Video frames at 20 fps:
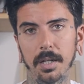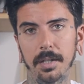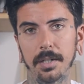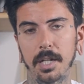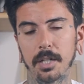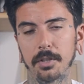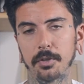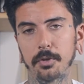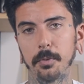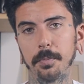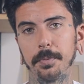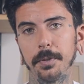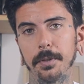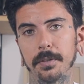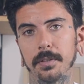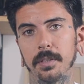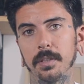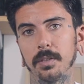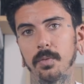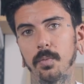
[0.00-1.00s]
nostril
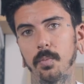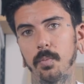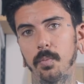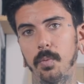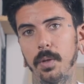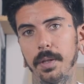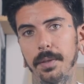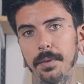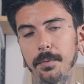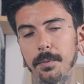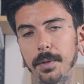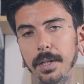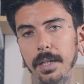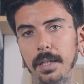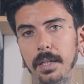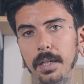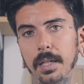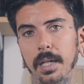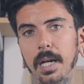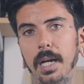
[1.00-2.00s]
piercings with a
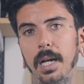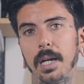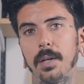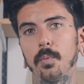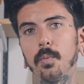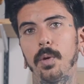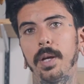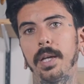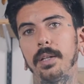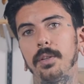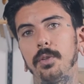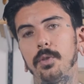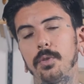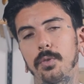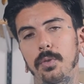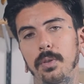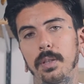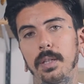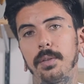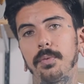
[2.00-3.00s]
ring. I wait
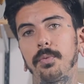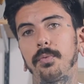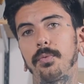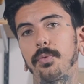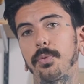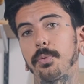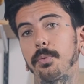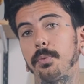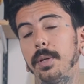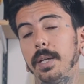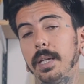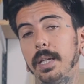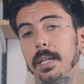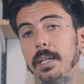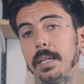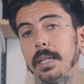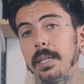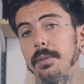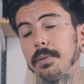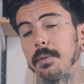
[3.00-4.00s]
usually 3
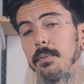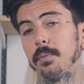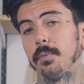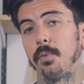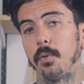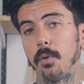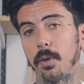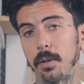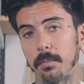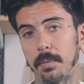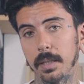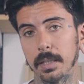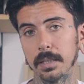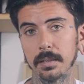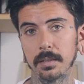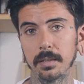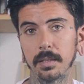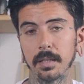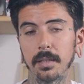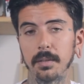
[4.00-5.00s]
to even 4
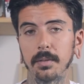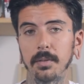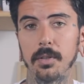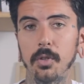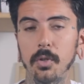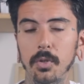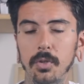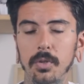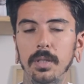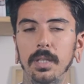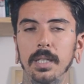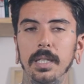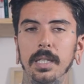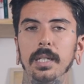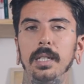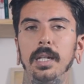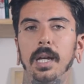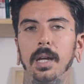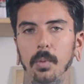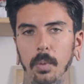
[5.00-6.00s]
months.
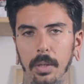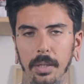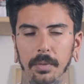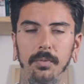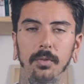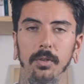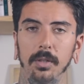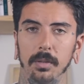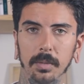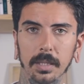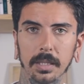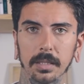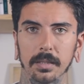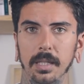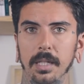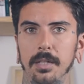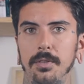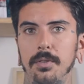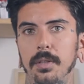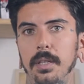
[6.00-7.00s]
Usually I wait 4
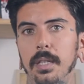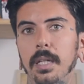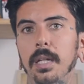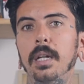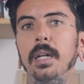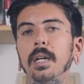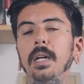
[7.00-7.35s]
months actually.